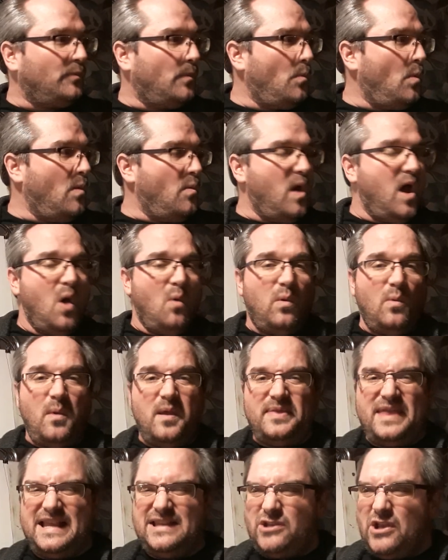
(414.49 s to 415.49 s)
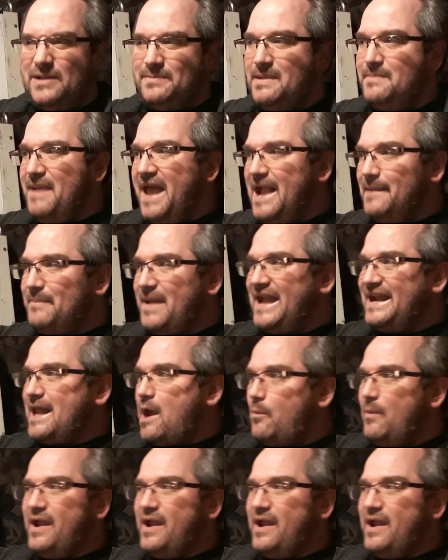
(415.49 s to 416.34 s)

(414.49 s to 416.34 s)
They should have been back by now.